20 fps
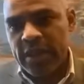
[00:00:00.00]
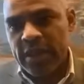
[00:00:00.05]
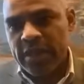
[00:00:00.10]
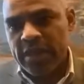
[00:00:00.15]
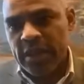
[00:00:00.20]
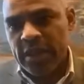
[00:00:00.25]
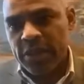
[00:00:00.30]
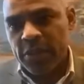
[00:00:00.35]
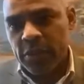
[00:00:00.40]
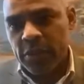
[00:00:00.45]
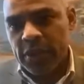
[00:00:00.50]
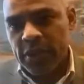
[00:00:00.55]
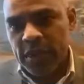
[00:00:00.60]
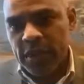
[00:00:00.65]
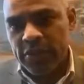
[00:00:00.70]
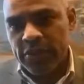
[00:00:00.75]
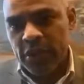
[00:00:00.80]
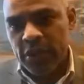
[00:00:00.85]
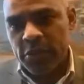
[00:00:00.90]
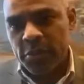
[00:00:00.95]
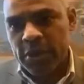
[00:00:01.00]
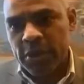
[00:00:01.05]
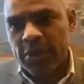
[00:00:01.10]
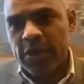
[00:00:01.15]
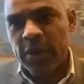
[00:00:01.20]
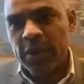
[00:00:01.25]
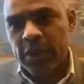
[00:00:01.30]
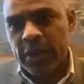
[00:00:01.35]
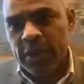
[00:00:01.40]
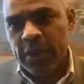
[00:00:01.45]
So that's one of the judgments
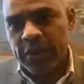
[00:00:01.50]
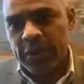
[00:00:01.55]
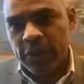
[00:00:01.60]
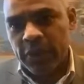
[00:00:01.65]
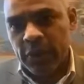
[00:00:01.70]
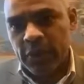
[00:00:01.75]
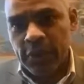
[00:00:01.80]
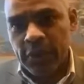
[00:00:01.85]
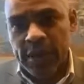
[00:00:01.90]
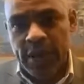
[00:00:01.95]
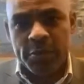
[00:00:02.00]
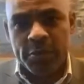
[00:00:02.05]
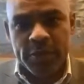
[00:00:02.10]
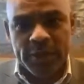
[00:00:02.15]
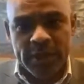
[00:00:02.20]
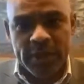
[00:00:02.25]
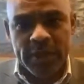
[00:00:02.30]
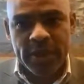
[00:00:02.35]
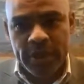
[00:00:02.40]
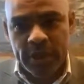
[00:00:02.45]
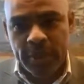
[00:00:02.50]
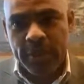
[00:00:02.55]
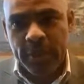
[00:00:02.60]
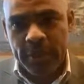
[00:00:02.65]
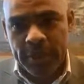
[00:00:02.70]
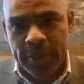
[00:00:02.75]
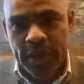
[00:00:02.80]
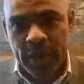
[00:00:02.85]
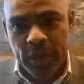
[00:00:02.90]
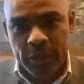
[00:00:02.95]
that we're going to have to follow the expertise, the
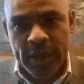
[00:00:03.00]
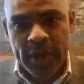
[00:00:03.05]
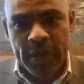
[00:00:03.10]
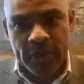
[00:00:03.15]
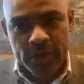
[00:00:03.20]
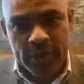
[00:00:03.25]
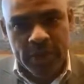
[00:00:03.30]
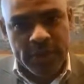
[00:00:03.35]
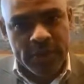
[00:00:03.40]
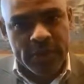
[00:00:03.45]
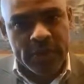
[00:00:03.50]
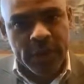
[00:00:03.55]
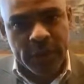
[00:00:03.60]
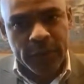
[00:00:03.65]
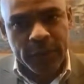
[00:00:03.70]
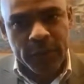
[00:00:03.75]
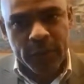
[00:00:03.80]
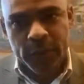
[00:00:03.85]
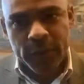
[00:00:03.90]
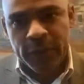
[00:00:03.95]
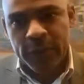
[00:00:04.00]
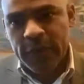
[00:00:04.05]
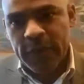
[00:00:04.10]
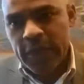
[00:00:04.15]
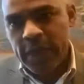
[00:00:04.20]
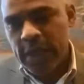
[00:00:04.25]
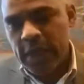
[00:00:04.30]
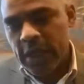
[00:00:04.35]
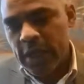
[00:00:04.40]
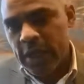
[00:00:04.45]
public health experts, and so forth
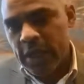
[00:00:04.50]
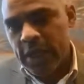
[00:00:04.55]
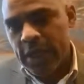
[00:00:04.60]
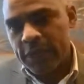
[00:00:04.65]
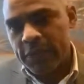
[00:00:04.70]
uh,